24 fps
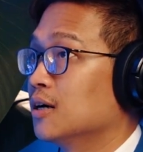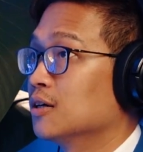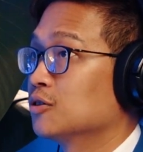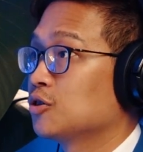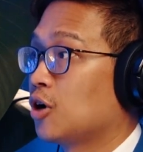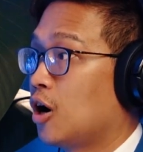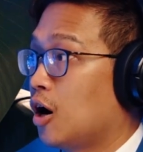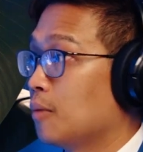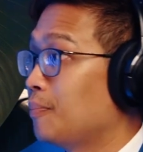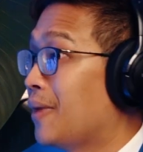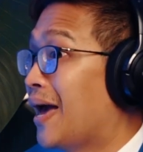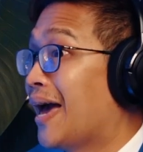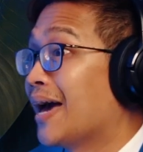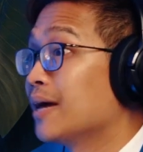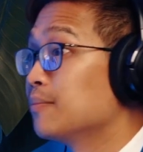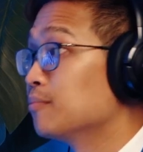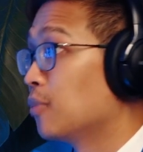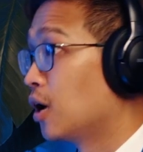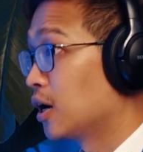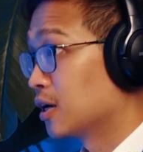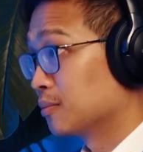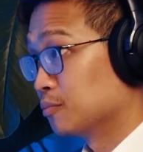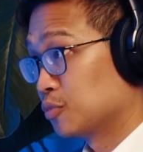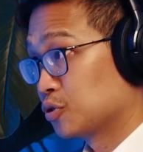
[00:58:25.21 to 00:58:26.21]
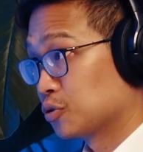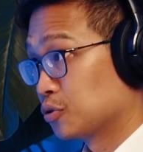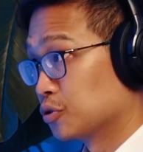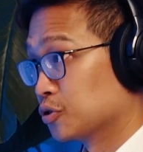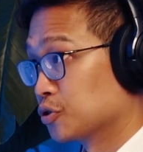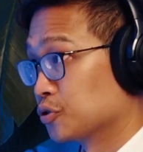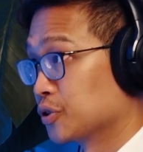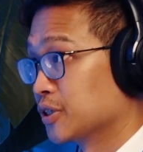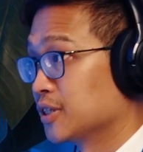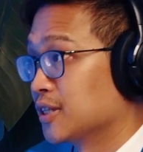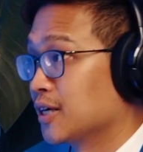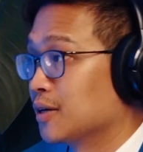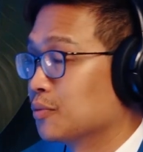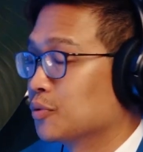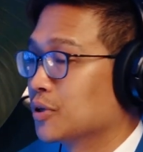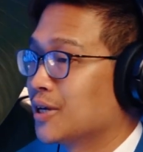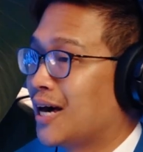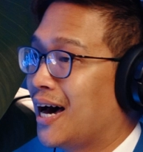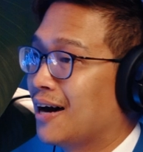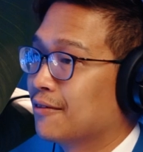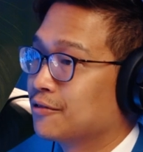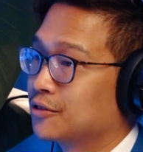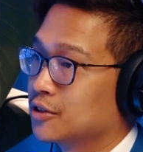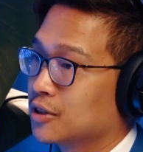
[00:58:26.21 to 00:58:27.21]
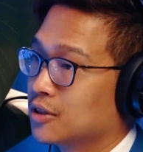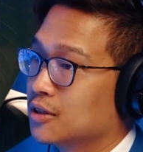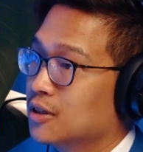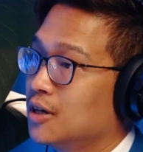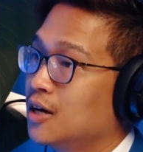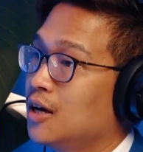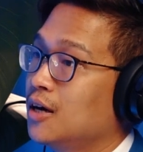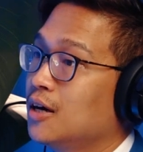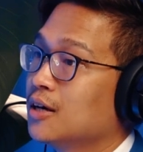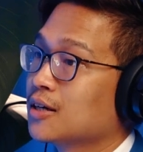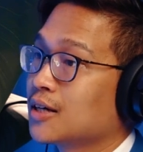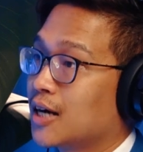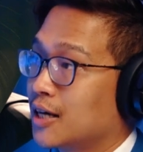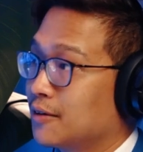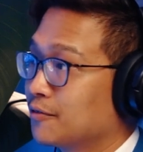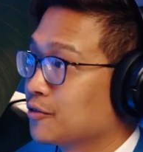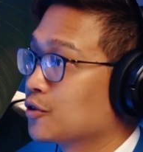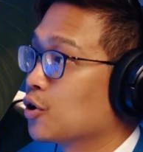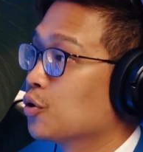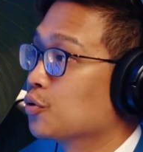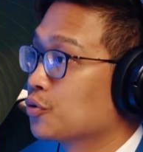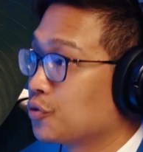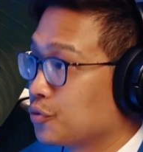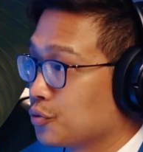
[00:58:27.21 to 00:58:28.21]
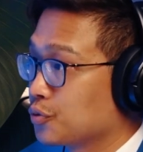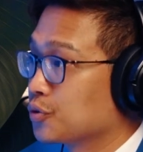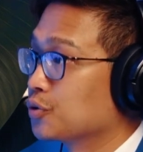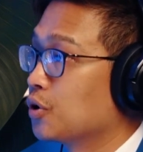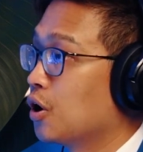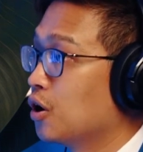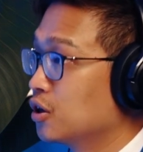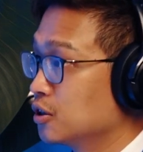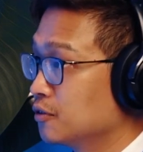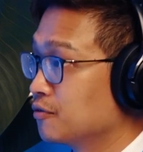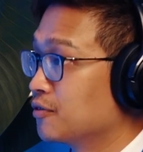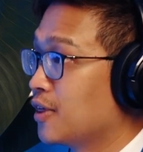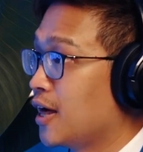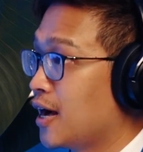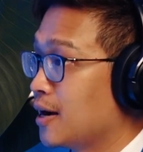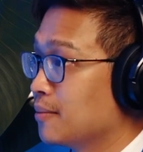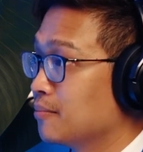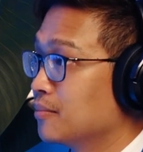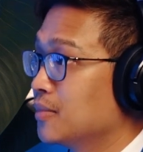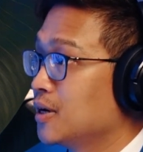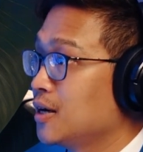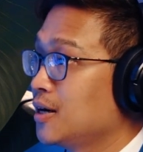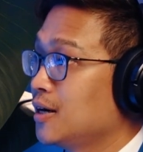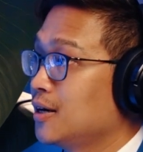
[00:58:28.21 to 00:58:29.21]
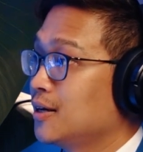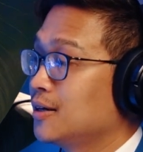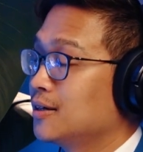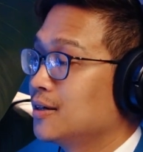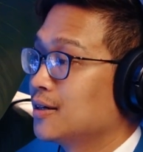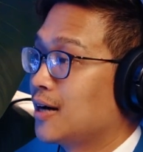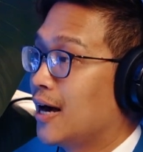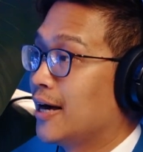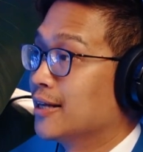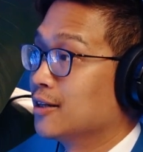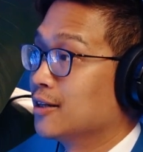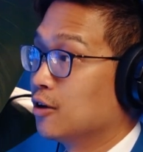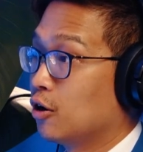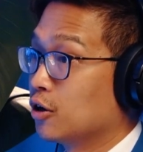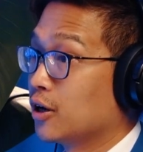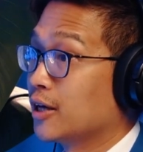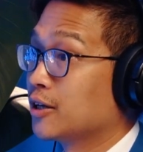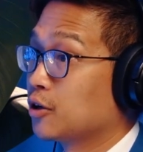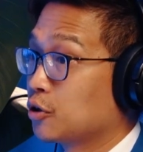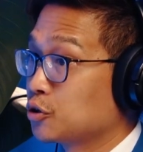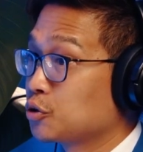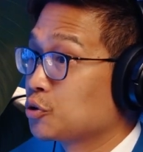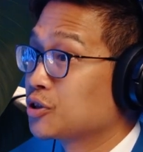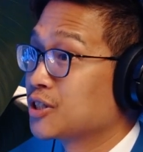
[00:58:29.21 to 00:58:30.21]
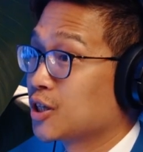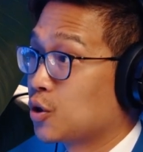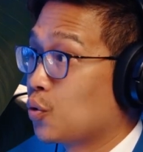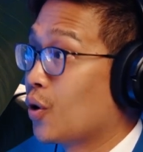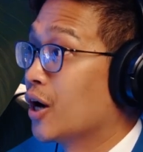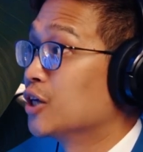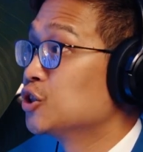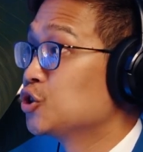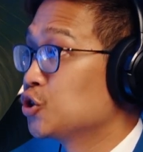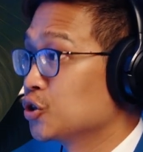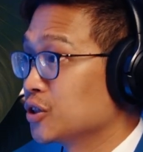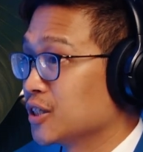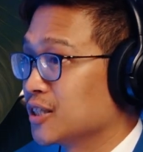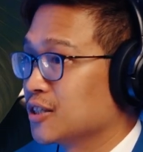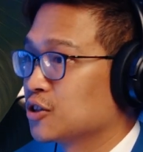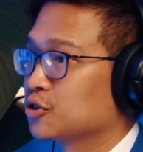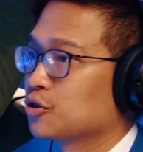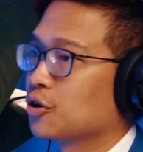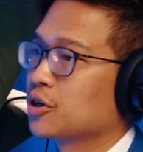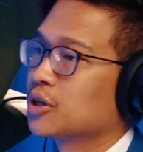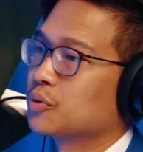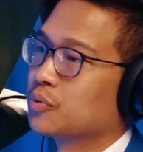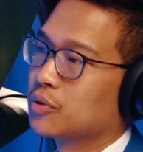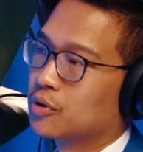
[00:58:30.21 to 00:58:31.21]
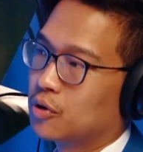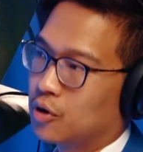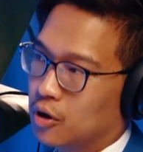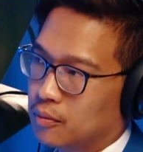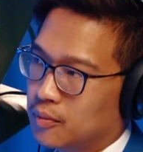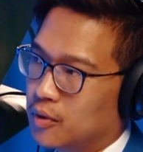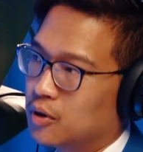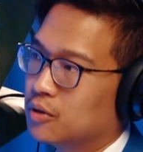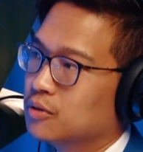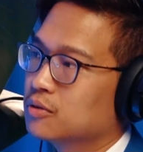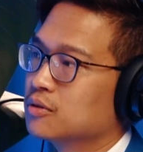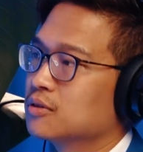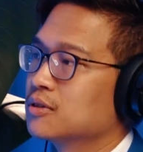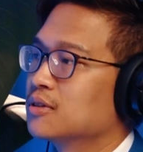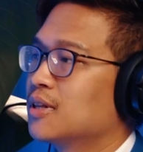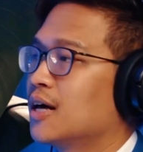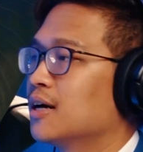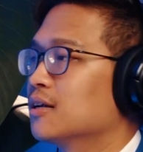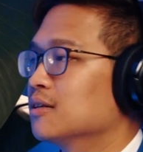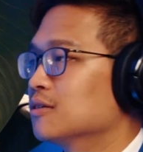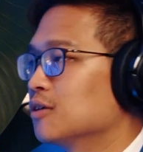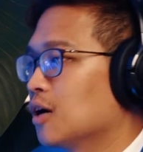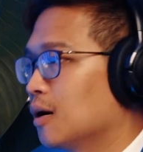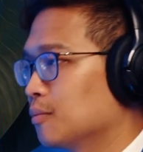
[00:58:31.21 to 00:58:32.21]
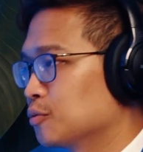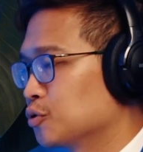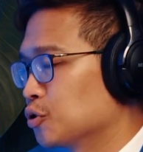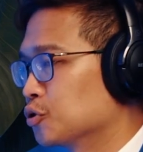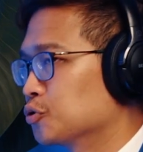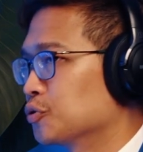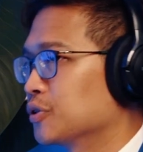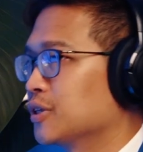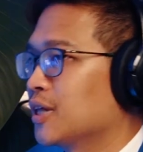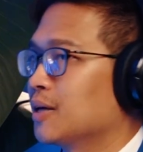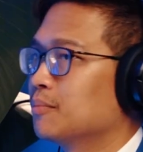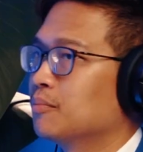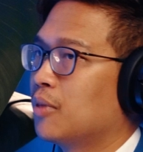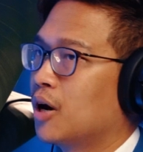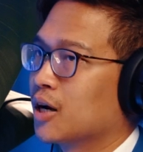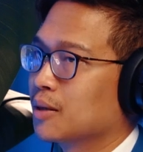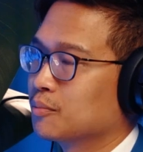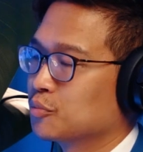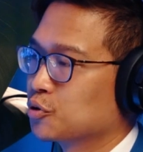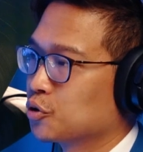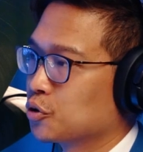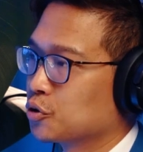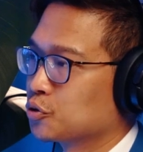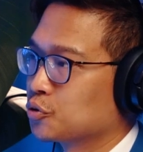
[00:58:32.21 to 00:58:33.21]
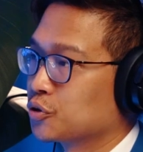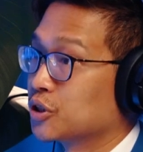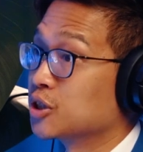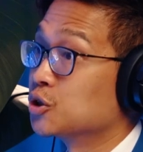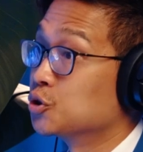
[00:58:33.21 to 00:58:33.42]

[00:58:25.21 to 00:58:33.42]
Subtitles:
top and bottom surgery, they would have to kind of go through all of them. And also sequentially, starting with hormones, then top surgery, then bottom surgery,